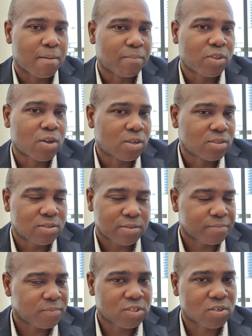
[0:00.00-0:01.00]
don't
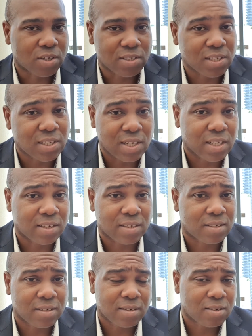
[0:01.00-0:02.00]
succeed
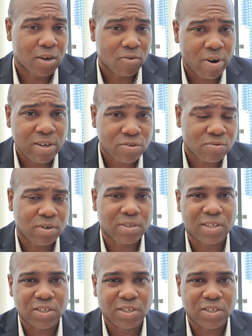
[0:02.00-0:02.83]
in restaurants.